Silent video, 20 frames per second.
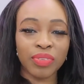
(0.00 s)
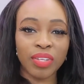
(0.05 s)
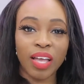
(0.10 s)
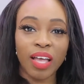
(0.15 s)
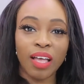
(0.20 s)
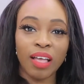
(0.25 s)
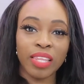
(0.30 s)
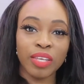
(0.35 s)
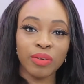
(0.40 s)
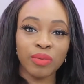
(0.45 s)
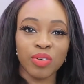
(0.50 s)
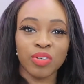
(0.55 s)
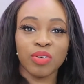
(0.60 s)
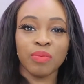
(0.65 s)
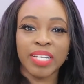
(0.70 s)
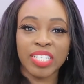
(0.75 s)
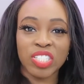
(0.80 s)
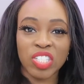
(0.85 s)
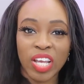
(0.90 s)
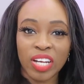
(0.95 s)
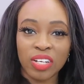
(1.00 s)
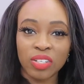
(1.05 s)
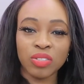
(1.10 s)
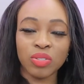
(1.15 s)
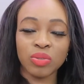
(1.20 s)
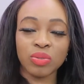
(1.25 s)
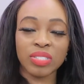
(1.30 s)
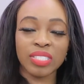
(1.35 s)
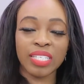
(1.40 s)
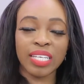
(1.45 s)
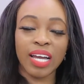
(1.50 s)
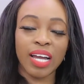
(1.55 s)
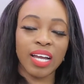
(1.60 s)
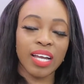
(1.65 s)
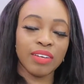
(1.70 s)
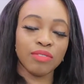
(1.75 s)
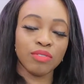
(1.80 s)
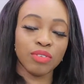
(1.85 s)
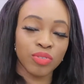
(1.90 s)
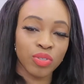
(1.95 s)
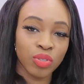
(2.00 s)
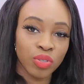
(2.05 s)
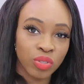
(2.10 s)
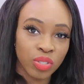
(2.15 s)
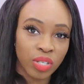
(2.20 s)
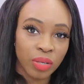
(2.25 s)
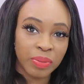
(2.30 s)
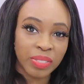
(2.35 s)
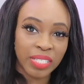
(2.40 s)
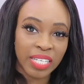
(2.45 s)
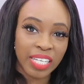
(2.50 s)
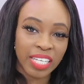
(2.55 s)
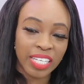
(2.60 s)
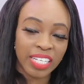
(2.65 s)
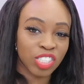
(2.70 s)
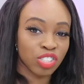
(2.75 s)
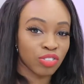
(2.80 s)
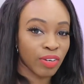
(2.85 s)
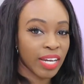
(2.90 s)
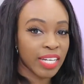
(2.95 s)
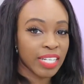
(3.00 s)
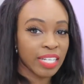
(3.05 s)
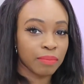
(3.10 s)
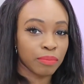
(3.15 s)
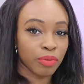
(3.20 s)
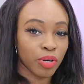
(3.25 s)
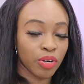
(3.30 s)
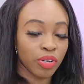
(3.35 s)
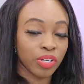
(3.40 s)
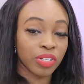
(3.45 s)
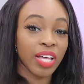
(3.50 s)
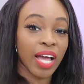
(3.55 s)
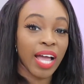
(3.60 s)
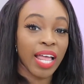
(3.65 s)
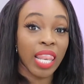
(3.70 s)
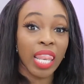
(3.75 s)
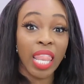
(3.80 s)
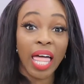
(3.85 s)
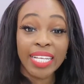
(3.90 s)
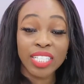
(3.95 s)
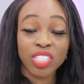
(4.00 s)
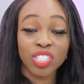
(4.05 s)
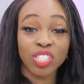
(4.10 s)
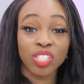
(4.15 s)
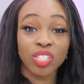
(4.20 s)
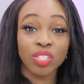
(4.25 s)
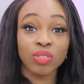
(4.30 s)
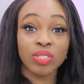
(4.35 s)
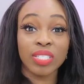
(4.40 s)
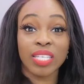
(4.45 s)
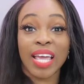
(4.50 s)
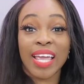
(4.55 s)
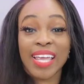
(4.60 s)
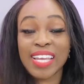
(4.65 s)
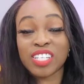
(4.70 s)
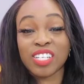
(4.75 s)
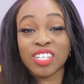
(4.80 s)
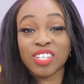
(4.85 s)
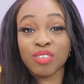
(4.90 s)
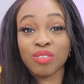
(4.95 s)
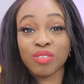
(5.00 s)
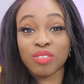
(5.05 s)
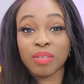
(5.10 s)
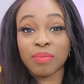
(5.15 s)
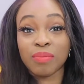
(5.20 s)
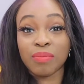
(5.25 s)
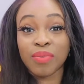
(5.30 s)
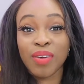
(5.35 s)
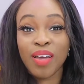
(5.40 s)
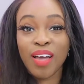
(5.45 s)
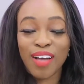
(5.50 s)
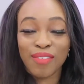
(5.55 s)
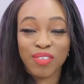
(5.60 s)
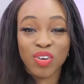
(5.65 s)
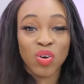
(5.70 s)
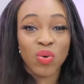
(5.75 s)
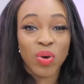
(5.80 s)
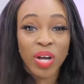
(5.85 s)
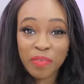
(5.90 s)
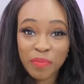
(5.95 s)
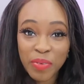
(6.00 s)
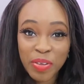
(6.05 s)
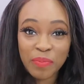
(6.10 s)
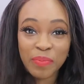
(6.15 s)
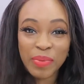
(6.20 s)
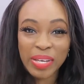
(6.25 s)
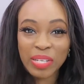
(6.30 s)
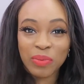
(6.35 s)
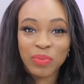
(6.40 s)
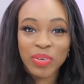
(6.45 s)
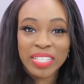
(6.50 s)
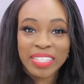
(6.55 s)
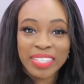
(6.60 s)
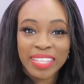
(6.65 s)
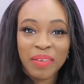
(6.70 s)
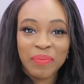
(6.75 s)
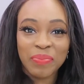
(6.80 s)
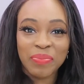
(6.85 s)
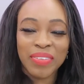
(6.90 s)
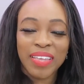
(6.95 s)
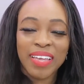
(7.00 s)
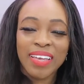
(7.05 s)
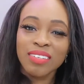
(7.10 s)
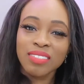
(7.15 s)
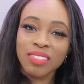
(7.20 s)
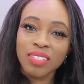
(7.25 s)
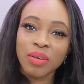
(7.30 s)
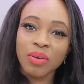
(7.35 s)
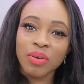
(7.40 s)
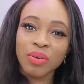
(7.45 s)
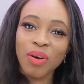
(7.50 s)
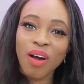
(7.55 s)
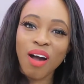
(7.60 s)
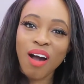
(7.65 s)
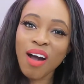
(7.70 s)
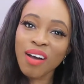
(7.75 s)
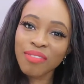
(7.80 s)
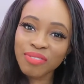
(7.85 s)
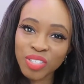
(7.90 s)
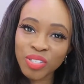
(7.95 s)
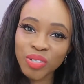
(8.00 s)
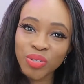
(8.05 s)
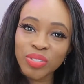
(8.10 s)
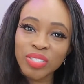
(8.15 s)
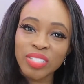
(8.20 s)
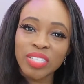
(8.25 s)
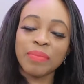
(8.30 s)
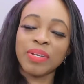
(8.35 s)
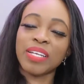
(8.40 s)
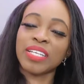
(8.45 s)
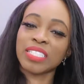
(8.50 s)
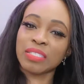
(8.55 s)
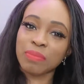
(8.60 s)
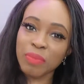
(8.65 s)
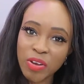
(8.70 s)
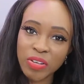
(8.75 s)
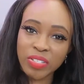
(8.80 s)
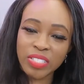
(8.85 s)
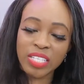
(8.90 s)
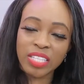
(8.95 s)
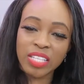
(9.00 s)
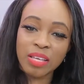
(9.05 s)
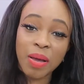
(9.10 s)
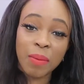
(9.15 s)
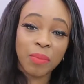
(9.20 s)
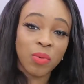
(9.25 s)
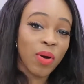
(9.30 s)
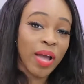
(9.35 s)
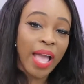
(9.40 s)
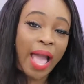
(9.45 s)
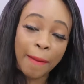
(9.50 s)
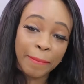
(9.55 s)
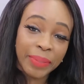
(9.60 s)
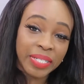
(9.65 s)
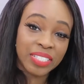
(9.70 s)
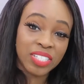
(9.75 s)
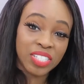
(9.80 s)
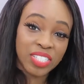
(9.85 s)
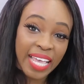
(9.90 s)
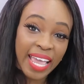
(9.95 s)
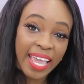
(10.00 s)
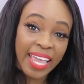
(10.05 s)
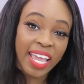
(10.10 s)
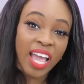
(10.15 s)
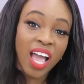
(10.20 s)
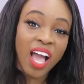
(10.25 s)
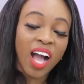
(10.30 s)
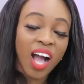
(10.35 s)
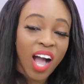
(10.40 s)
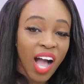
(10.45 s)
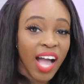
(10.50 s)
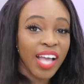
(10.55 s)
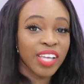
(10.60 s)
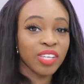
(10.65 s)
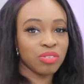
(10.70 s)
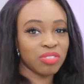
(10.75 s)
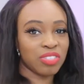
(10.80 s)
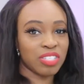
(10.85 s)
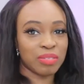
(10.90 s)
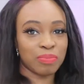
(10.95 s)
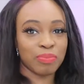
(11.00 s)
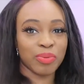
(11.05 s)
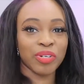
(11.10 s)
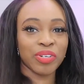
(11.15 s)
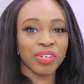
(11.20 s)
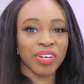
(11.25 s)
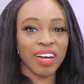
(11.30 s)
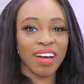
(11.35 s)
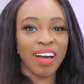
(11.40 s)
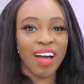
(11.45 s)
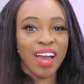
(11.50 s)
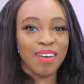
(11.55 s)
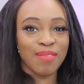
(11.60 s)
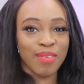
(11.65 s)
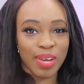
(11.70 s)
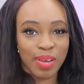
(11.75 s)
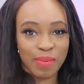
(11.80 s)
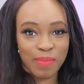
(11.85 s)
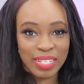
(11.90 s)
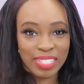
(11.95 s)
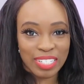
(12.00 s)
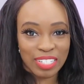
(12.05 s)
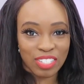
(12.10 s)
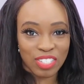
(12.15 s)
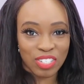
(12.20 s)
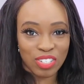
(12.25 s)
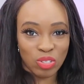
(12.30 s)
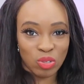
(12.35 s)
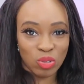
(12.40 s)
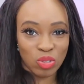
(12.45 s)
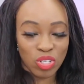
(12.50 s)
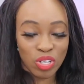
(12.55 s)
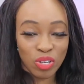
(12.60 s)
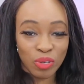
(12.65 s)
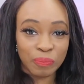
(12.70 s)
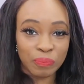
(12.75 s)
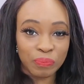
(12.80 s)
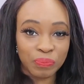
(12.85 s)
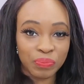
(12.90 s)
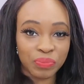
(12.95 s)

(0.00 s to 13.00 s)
Earlier on my channel, you'll see I reviewed a particular trading broker that I like to use, and I actually use them. I've got quite a bit of money with them. So after using them and experiencing them, I'm quite happy to say, I use this broker, I recommend it to you too.